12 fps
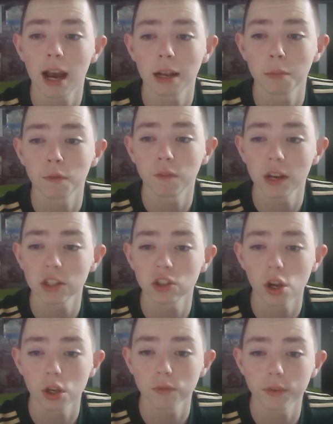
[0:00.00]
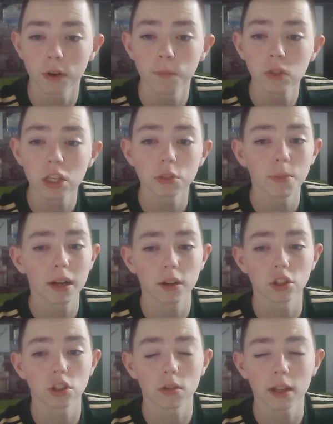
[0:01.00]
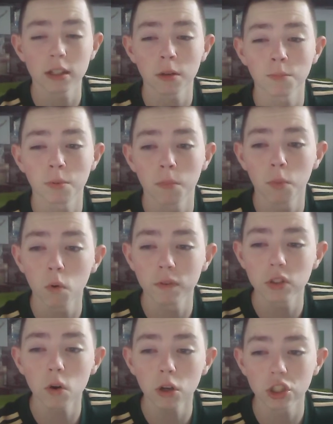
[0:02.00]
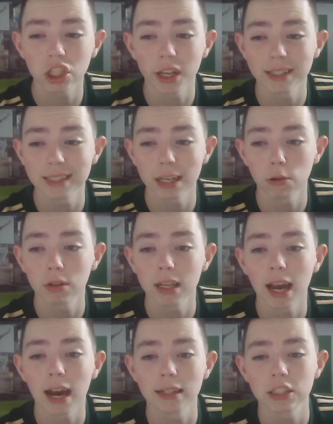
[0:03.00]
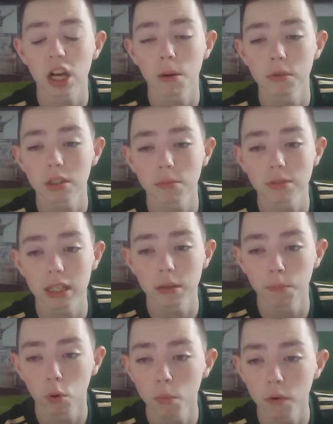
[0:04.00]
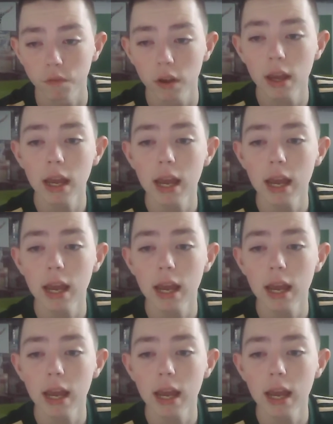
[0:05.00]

adding fresh transfer speculation linking him to both Scottish giants Celtic and Championship side Bournemouth.